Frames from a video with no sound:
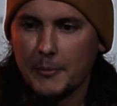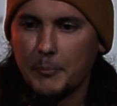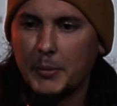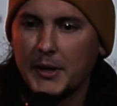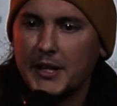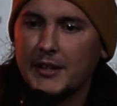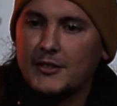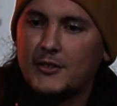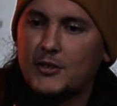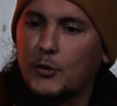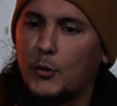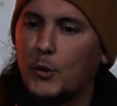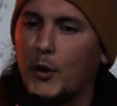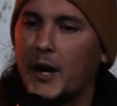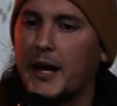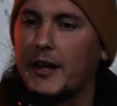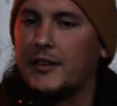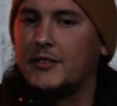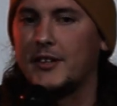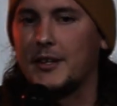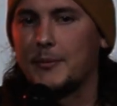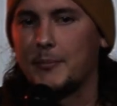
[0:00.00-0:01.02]
But it's
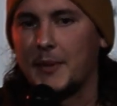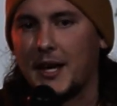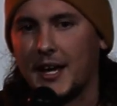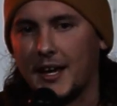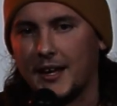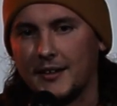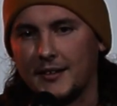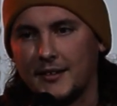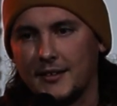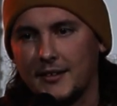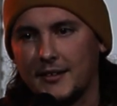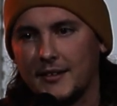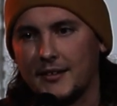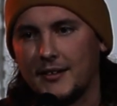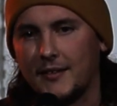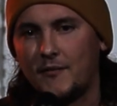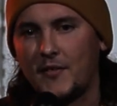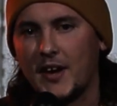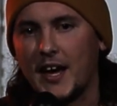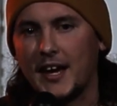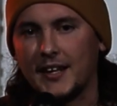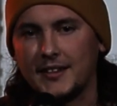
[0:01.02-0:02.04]
crazy, man. The
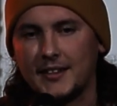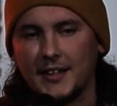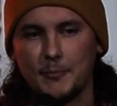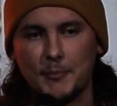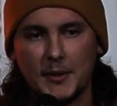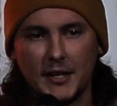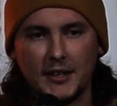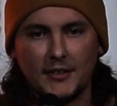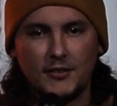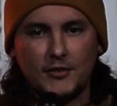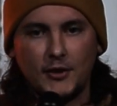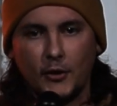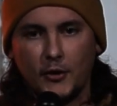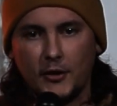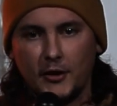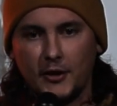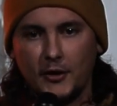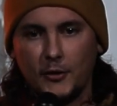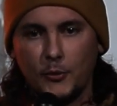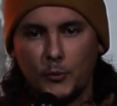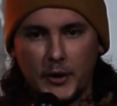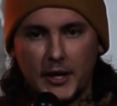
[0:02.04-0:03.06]
fact that
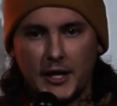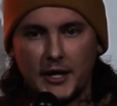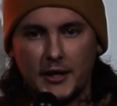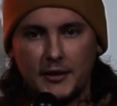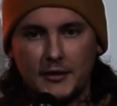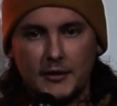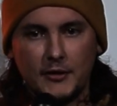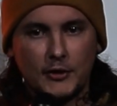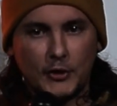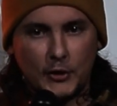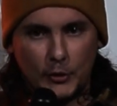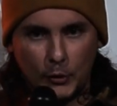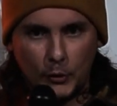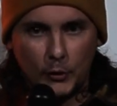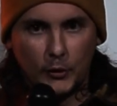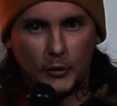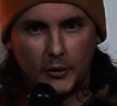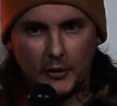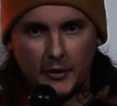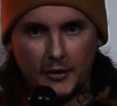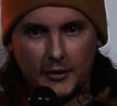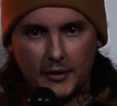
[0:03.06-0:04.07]
Minnesota, weed,
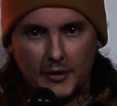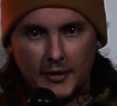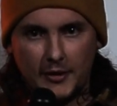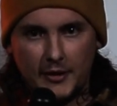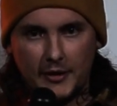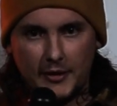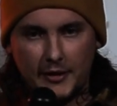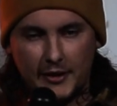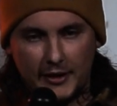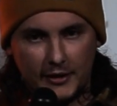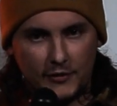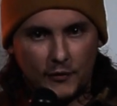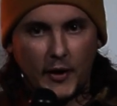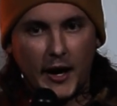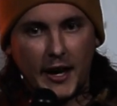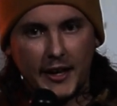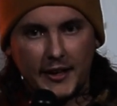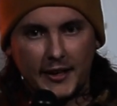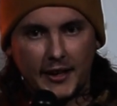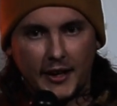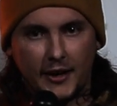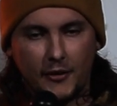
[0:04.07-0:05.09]
cool. It's
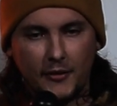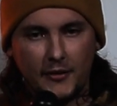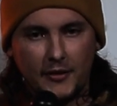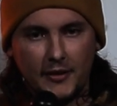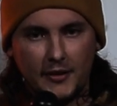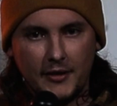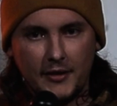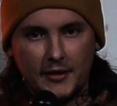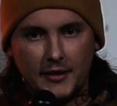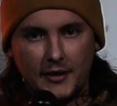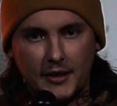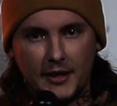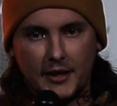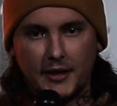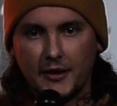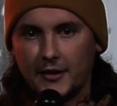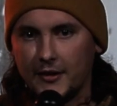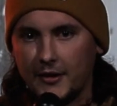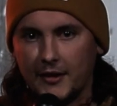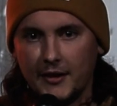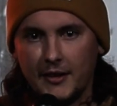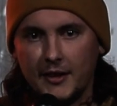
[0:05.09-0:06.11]
fine now.
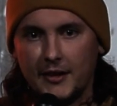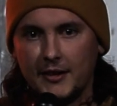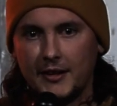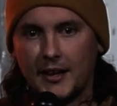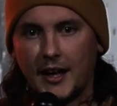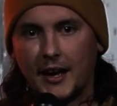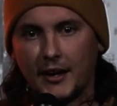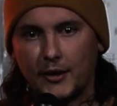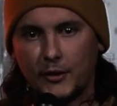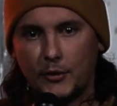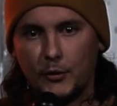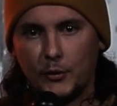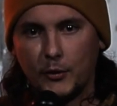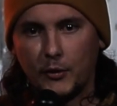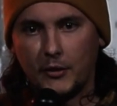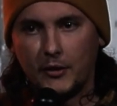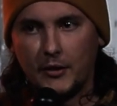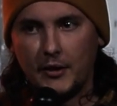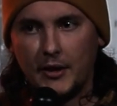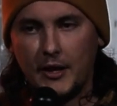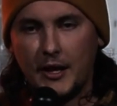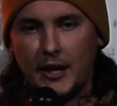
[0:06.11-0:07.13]
Here, not
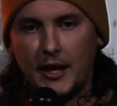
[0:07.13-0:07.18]
cool.